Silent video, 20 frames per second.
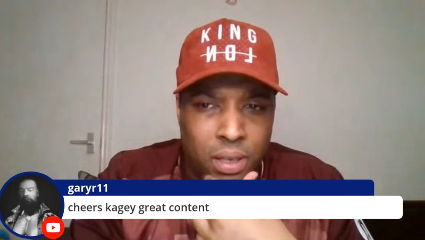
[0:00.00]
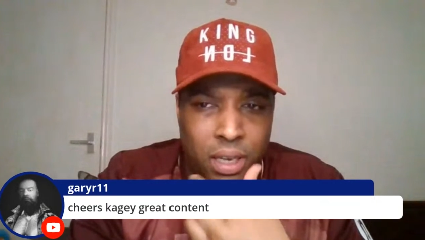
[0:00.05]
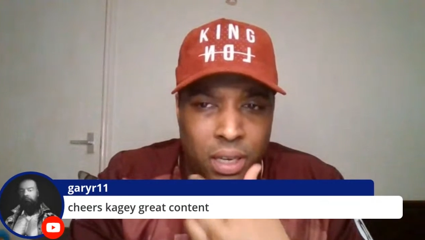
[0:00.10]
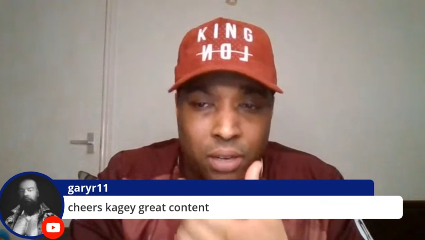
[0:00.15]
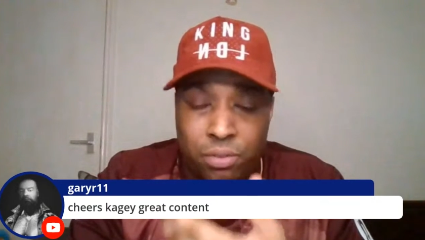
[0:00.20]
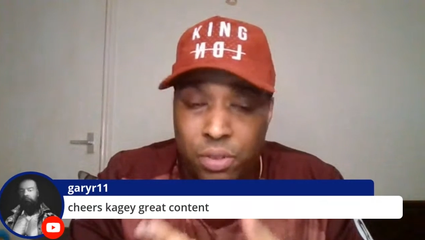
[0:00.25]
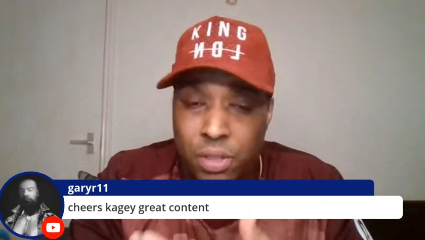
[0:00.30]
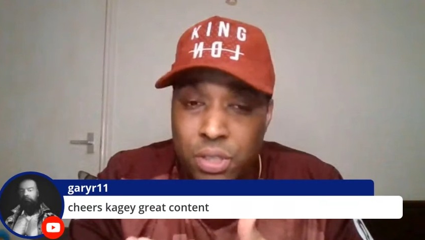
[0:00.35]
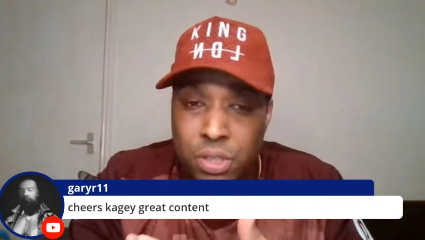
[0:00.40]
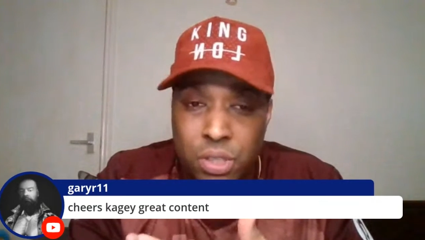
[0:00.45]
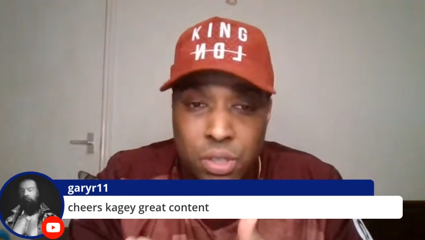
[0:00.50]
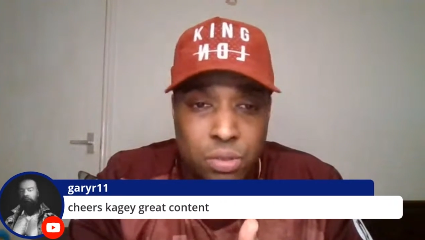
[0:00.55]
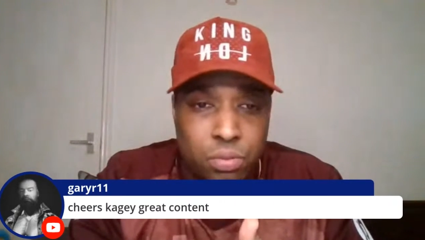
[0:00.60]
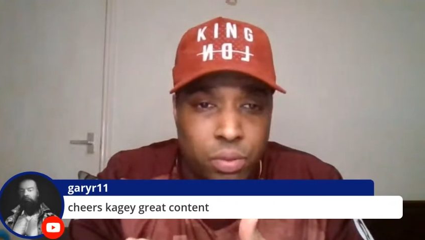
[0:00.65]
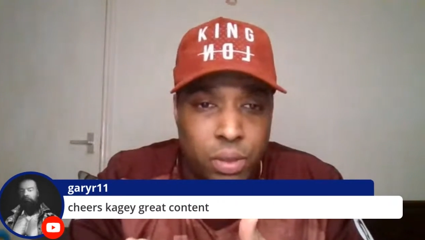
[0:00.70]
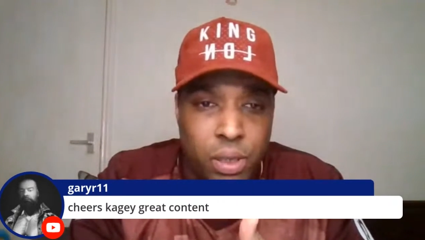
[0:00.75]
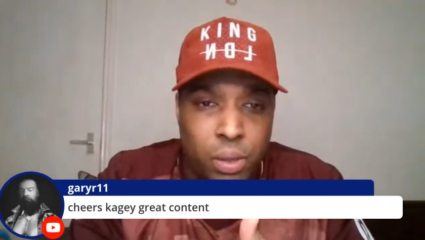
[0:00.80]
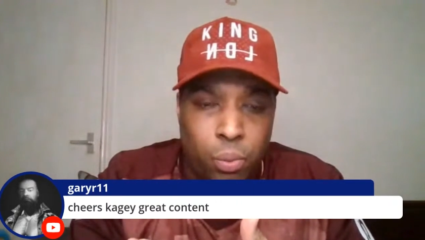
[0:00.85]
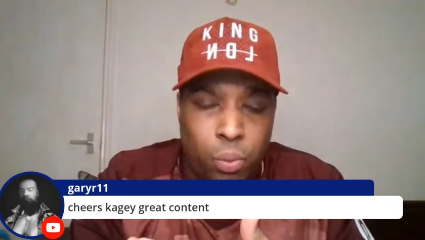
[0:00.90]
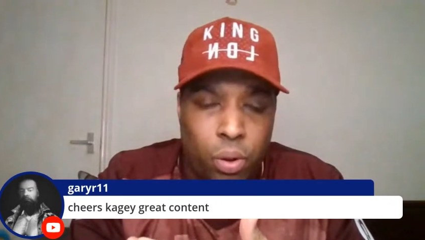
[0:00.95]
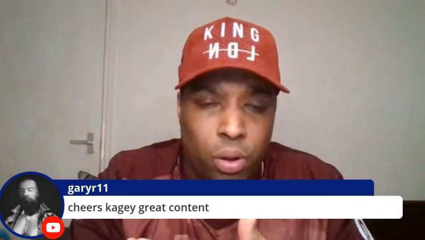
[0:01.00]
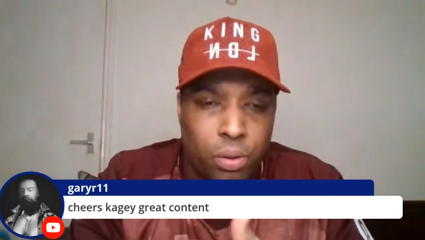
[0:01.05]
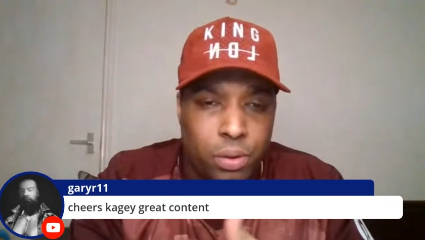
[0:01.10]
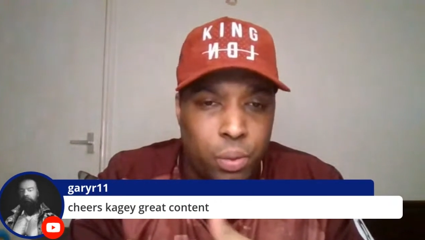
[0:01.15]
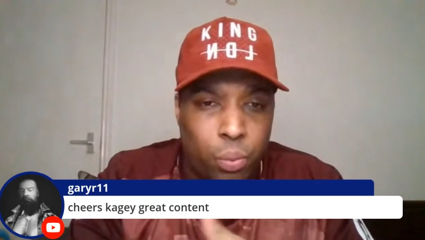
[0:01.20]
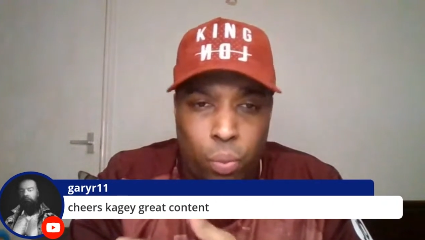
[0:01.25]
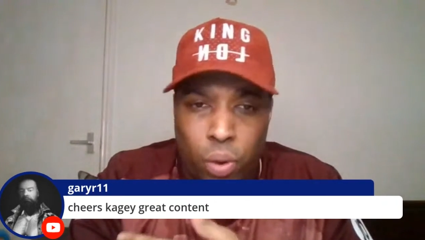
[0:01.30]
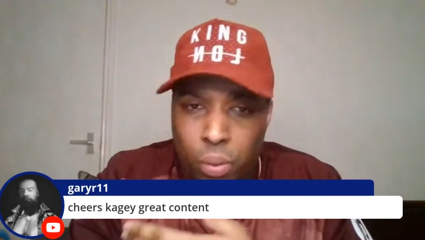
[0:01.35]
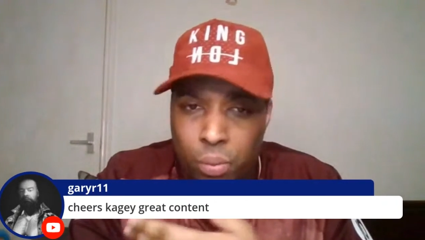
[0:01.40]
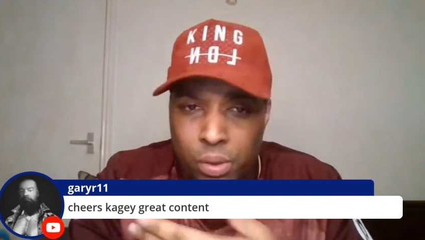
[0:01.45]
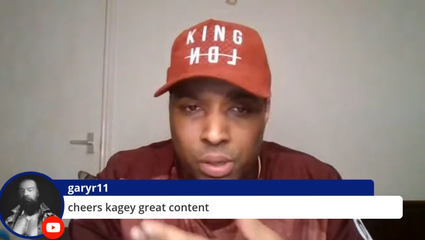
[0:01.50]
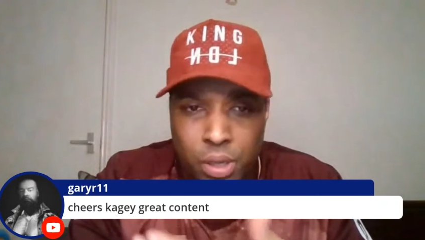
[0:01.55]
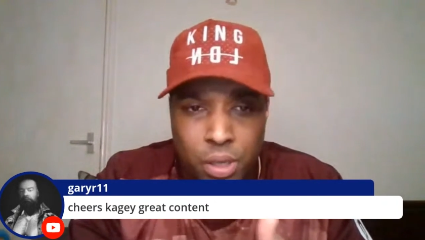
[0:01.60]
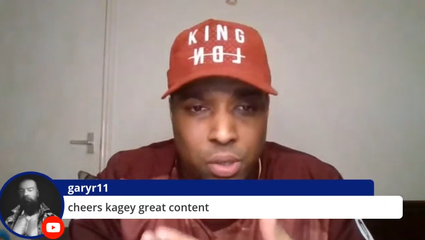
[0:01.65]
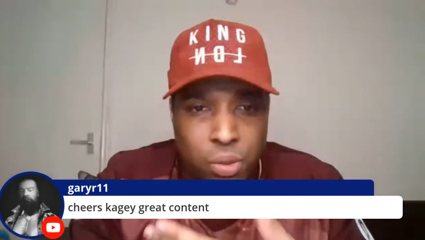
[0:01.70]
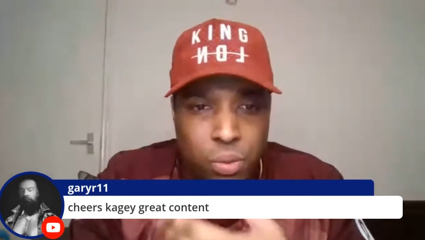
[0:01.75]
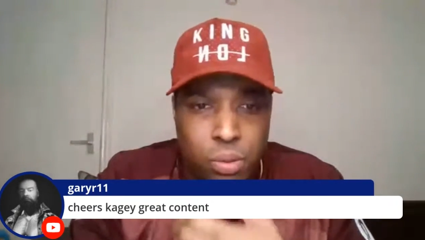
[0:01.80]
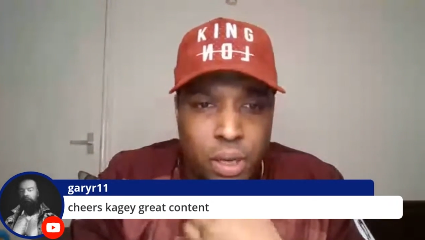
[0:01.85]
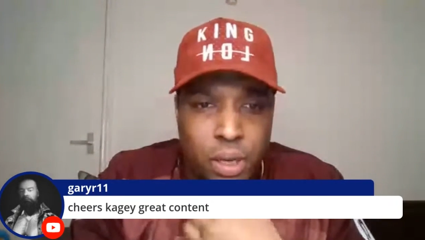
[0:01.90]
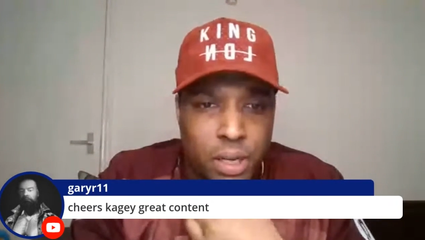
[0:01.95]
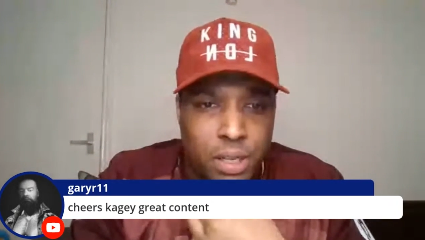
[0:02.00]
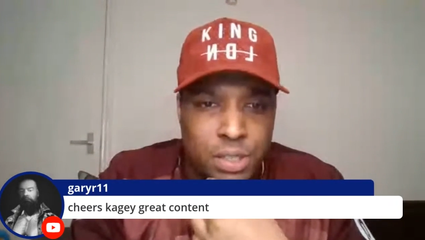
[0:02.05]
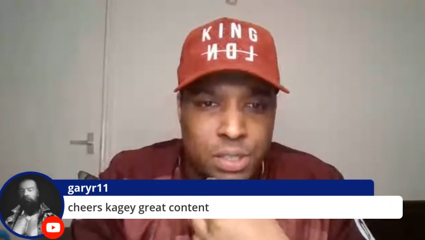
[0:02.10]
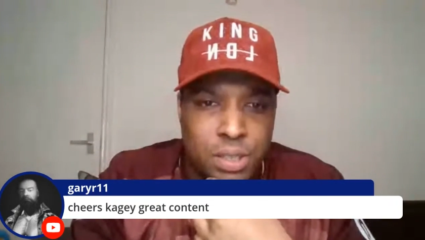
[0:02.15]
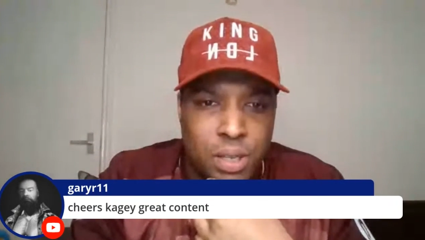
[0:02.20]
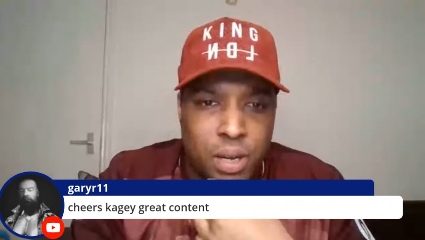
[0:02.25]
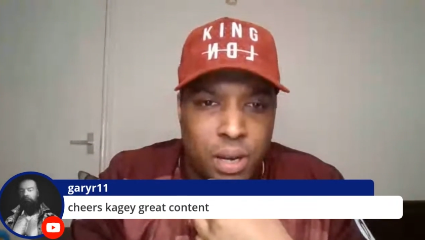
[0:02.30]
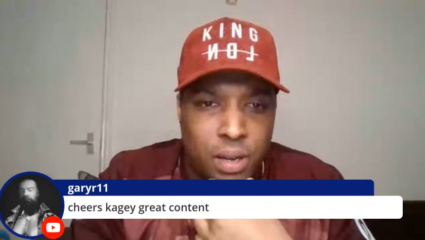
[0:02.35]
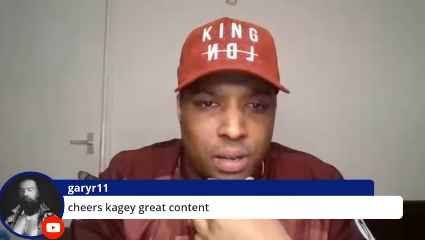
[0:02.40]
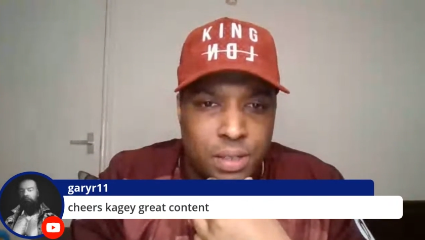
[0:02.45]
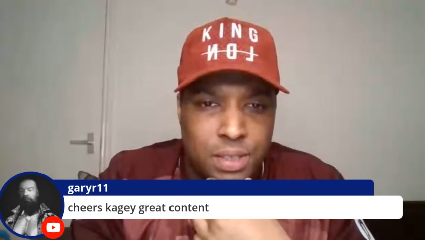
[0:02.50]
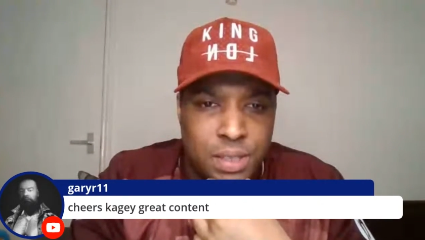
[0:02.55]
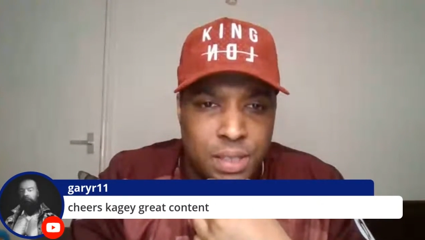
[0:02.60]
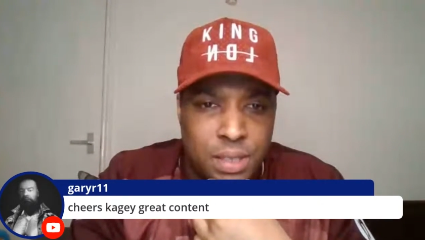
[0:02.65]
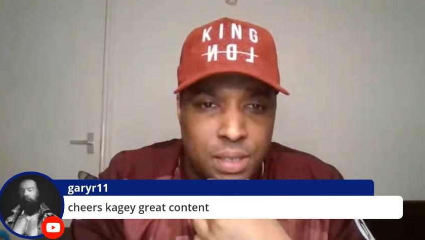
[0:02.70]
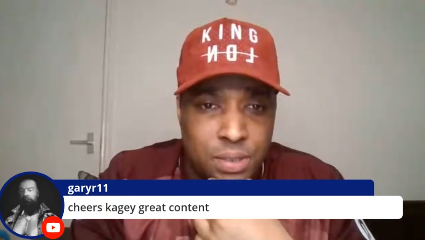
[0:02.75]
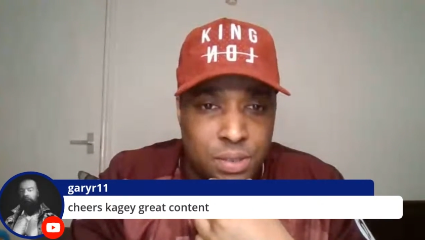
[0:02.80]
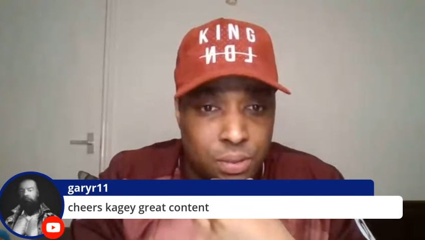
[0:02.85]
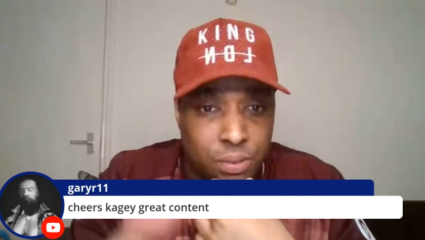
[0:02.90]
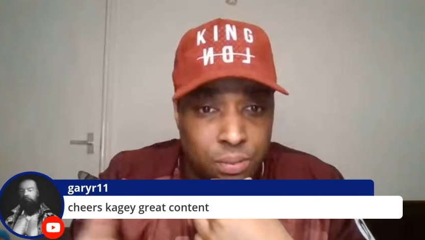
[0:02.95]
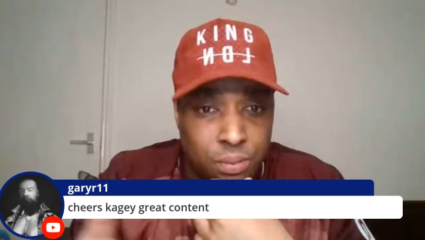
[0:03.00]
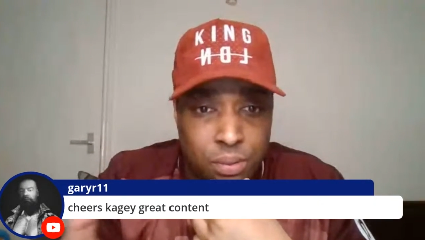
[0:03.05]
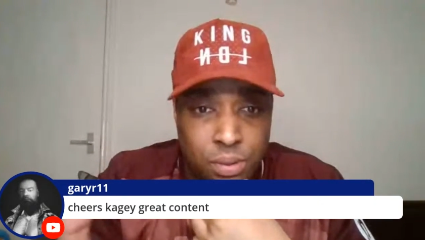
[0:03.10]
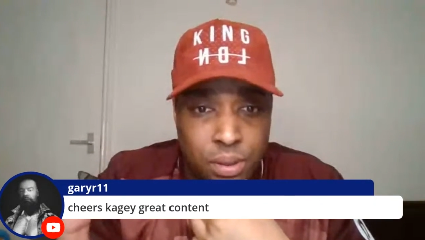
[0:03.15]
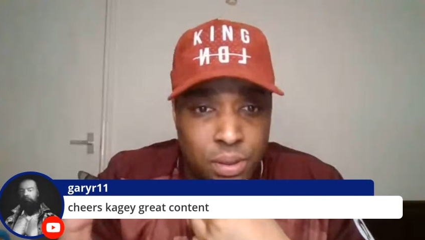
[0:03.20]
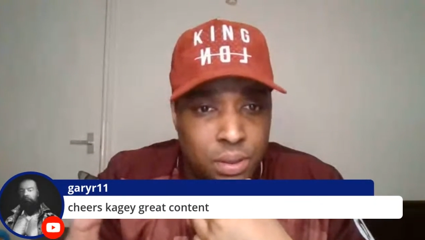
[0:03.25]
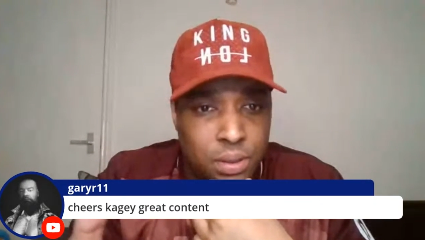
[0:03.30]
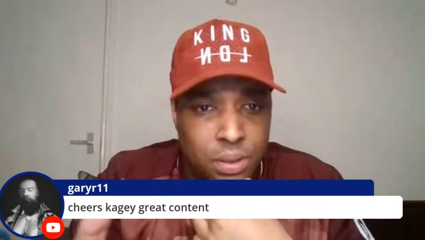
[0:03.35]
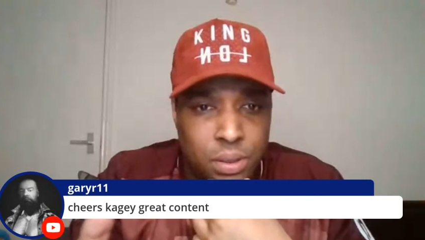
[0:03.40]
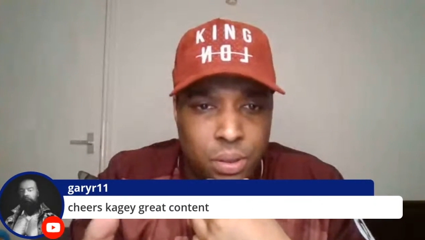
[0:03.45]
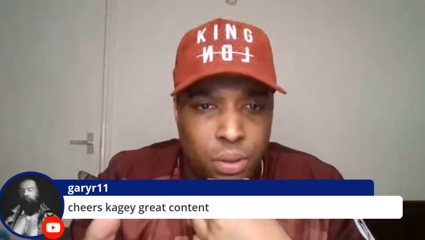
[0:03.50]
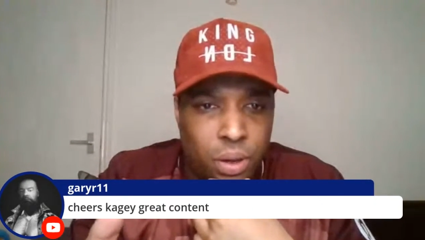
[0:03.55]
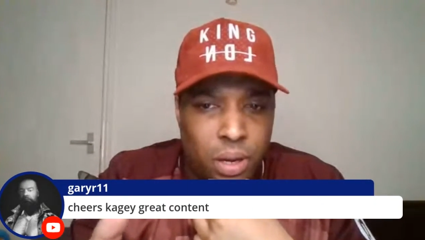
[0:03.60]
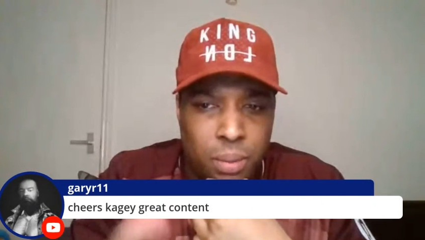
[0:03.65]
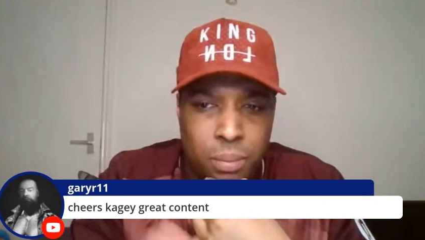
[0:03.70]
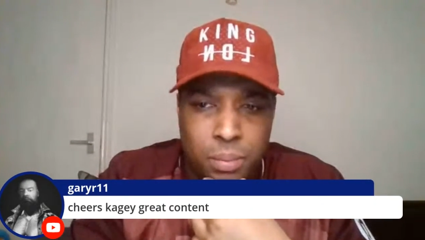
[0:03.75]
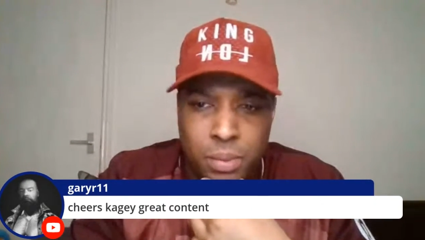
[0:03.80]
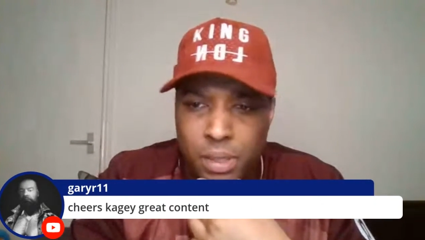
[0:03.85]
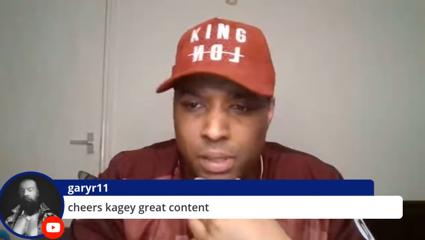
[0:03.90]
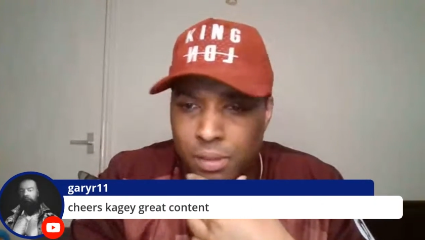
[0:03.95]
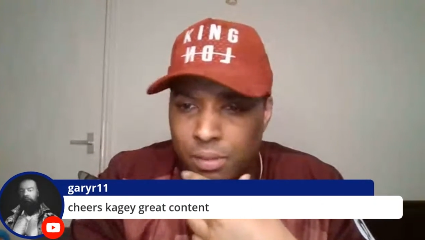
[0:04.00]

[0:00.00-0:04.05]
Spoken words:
If this is really well, then what were they doing at the start of the season? You know what I mean?